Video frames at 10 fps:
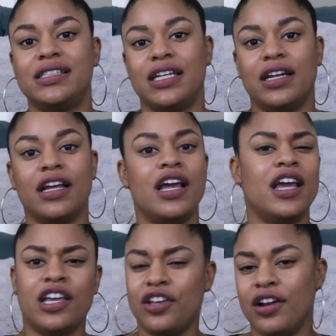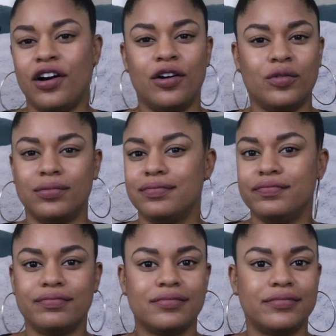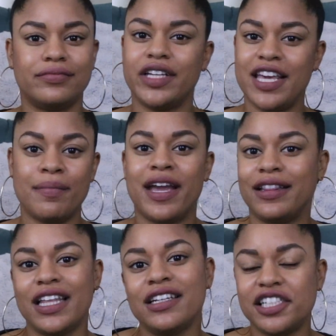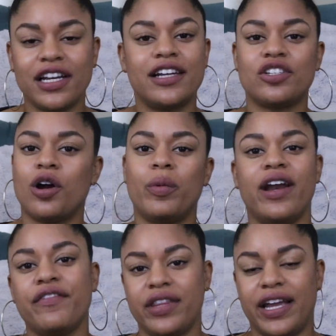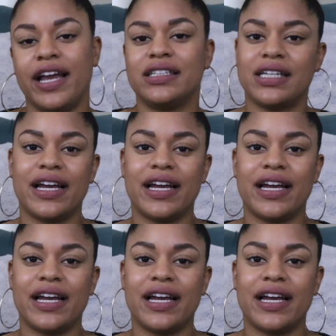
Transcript: than, you know, he may think she does, or whatever the case.